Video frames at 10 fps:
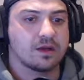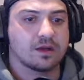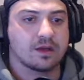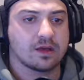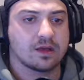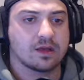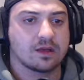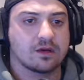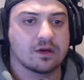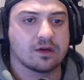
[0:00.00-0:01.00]

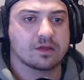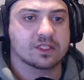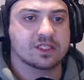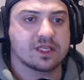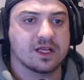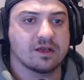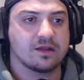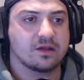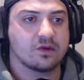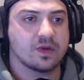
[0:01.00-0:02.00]
I can't see
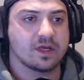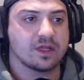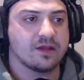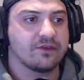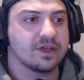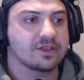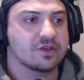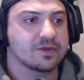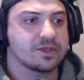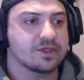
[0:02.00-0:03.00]
it quickly. Advanced
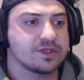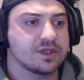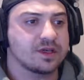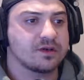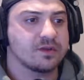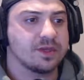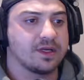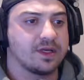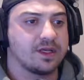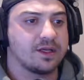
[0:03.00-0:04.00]
options you think would be
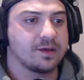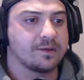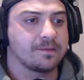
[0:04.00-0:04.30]
in here.